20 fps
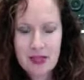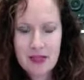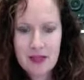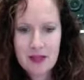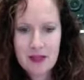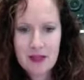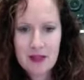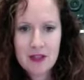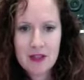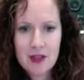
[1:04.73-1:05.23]

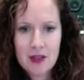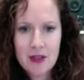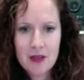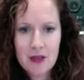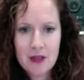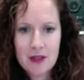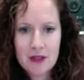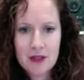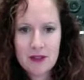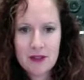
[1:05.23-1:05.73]
So
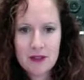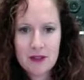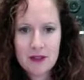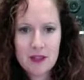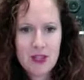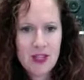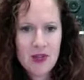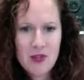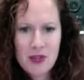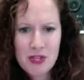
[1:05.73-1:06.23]
a
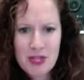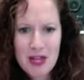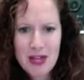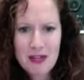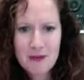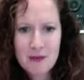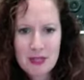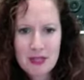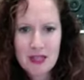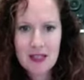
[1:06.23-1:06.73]
huge
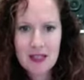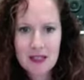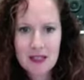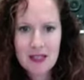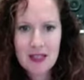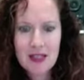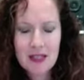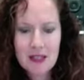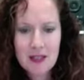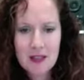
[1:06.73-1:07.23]
time suck
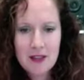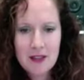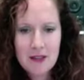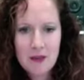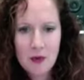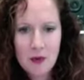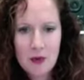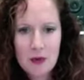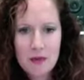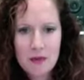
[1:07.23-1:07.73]

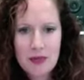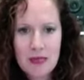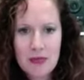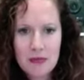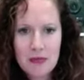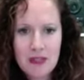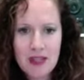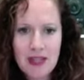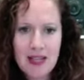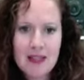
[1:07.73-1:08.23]
for
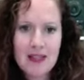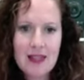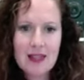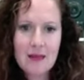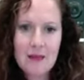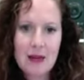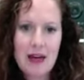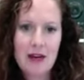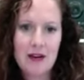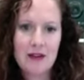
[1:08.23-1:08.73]
people. And I think
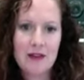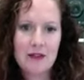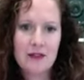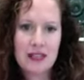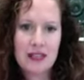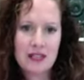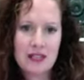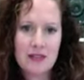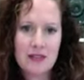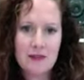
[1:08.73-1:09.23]
about
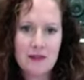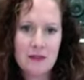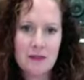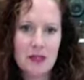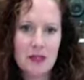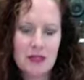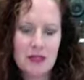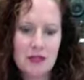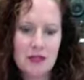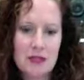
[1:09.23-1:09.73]
fantasy
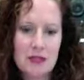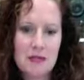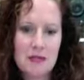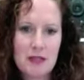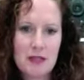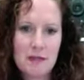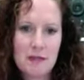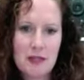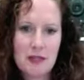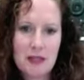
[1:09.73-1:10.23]
football used to be
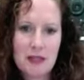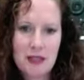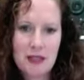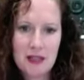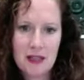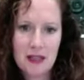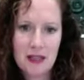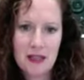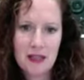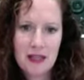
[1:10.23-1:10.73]
the big thing
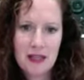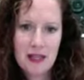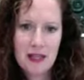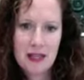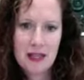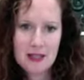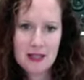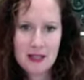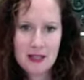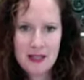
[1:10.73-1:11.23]

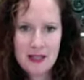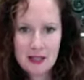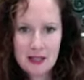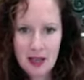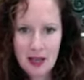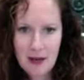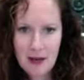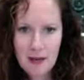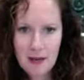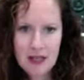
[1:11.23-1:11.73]
as a
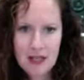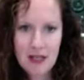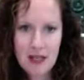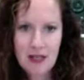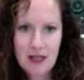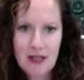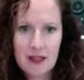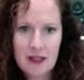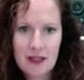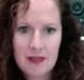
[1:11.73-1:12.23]
time
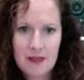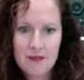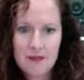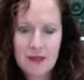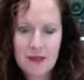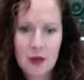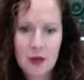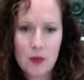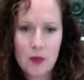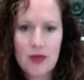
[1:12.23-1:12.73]
suck and
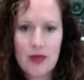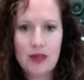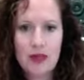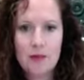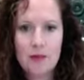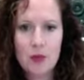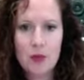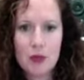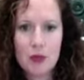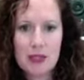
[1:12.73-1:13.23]
a way that
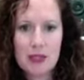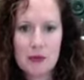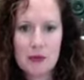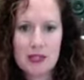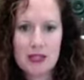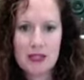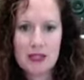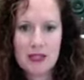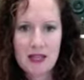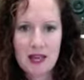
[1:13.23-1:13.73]
employees
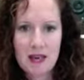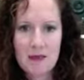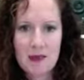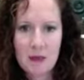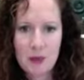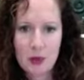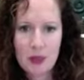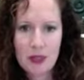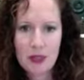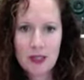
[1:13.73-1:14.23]
wasted time at
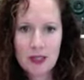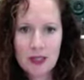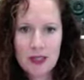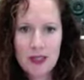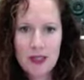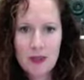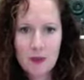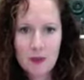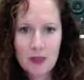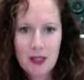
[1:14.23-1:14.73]
work.
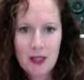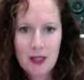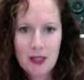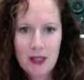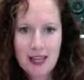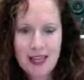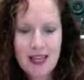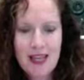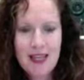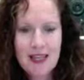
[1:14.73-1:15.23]
Well,
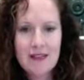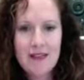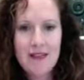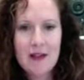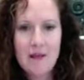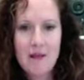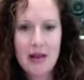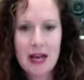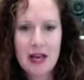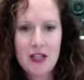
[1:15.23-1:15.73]
I can't even
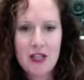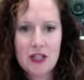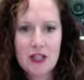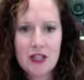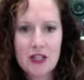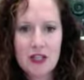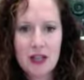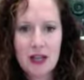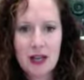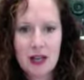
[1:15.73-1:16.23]

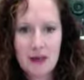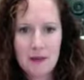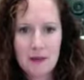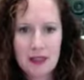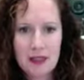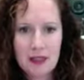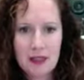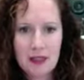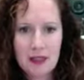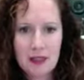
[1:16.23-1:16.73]
imagine how
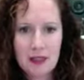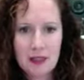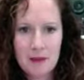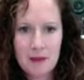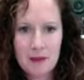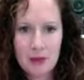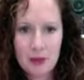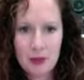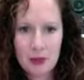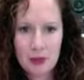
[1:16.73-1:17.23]
many
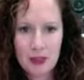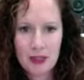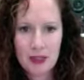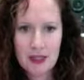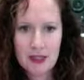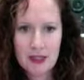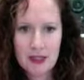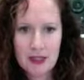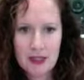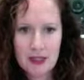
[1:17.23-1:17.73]

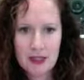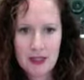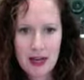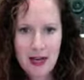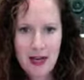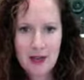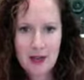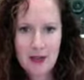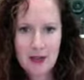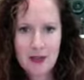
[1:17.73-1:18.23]
employee
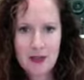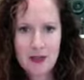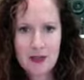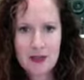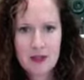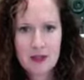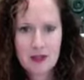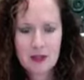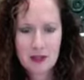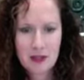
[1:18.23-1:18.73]

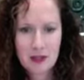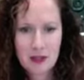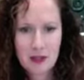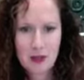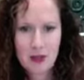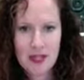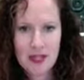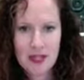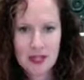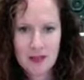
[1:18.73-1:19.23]
hours are
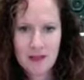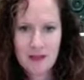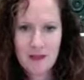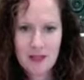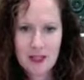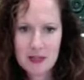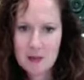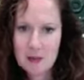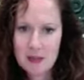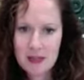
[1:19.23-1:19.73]
wasted on
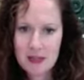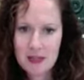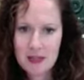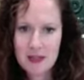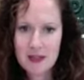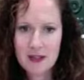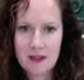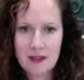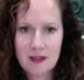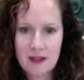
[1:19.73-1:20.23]
Facebook.
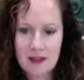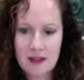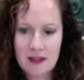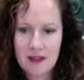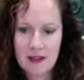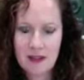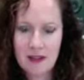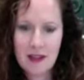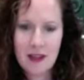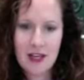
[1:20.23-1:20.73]
And the
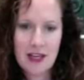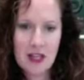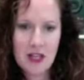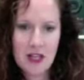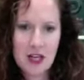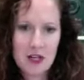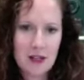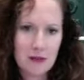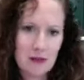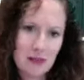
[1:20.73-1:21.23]

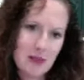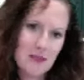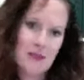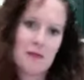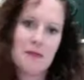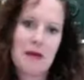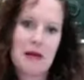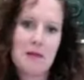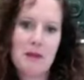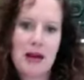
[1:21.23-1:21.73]
HR in me
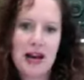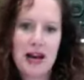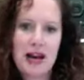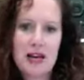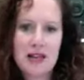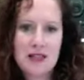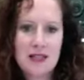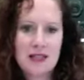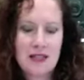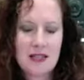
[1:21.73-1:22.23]
from my
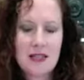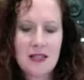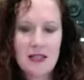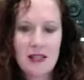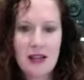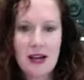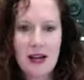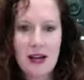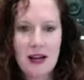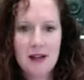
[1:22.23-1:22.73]
past,
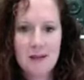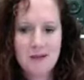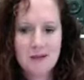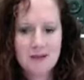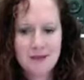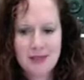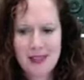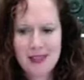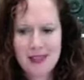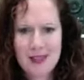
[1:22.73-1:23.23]

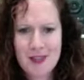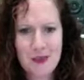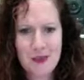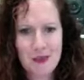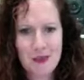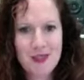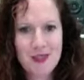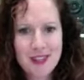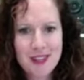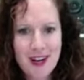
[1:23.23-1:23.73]
it's
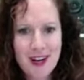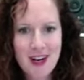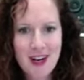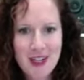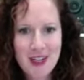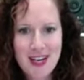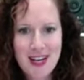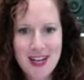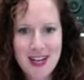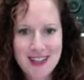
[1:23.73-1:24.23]
really
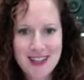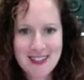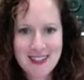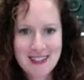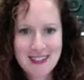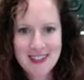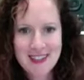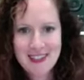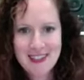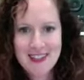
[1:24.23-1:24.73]
hard not
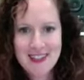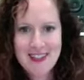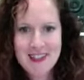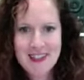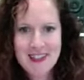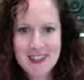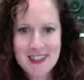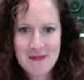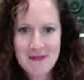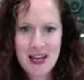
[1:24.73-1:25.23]

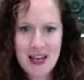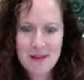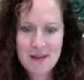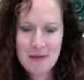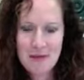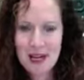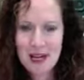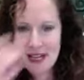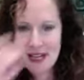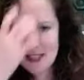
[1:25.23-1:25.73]
to keep that in
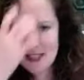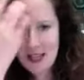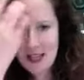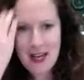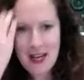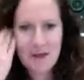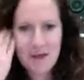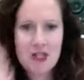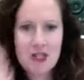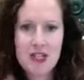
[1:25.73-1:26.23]
mind at
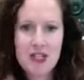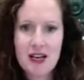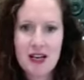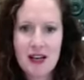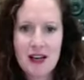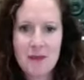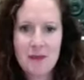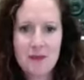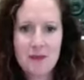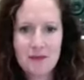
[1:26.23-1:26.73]
how much
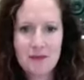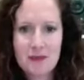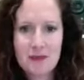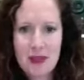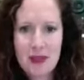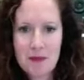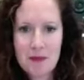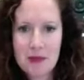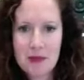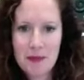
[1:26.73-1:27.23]
time
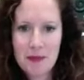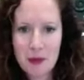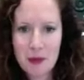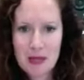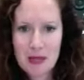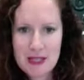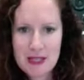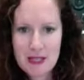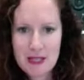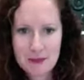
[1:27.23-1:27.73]
people are
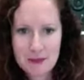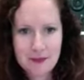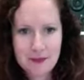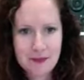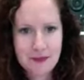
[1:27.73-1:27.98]
wasting.